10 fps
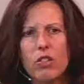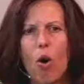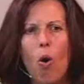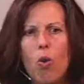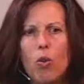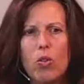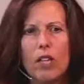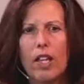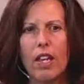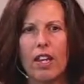is
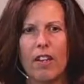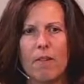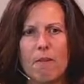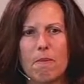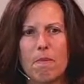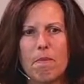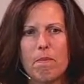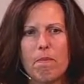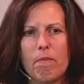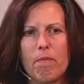holy.
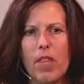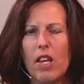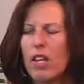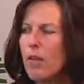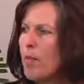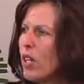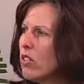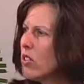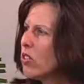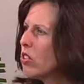It
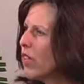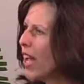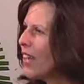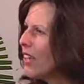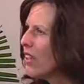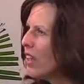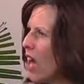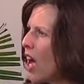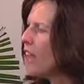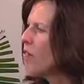brings us to that
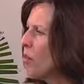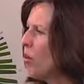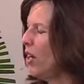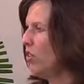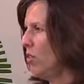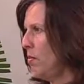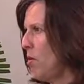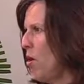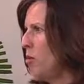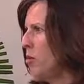alive present
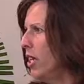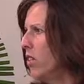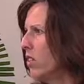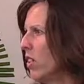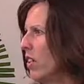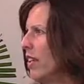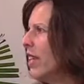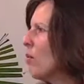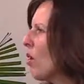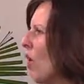moment
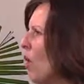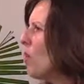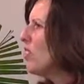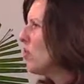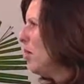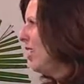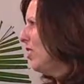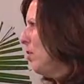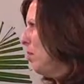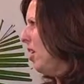that we're always
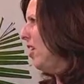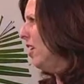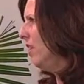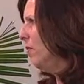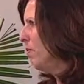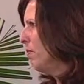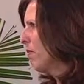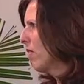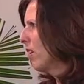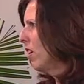meant to be in.
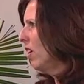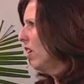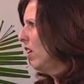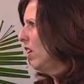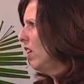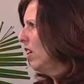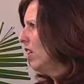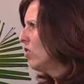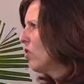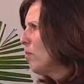
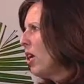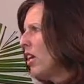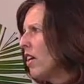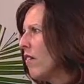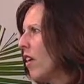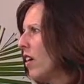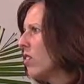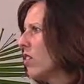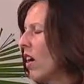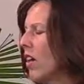And so many of
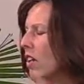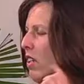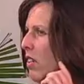us are,